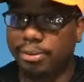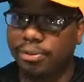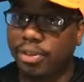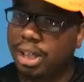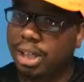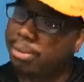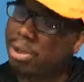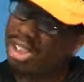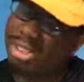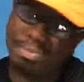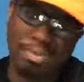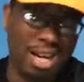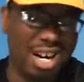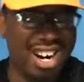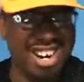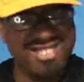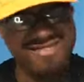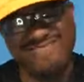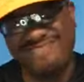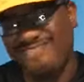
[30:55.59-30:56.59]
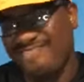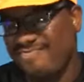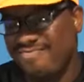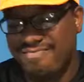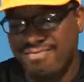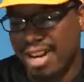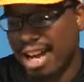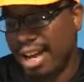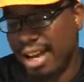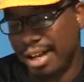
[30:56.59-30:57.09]
But for the most part,
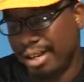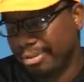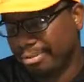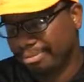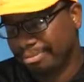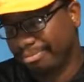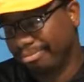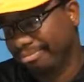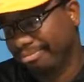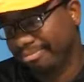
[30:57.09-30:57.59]
nah.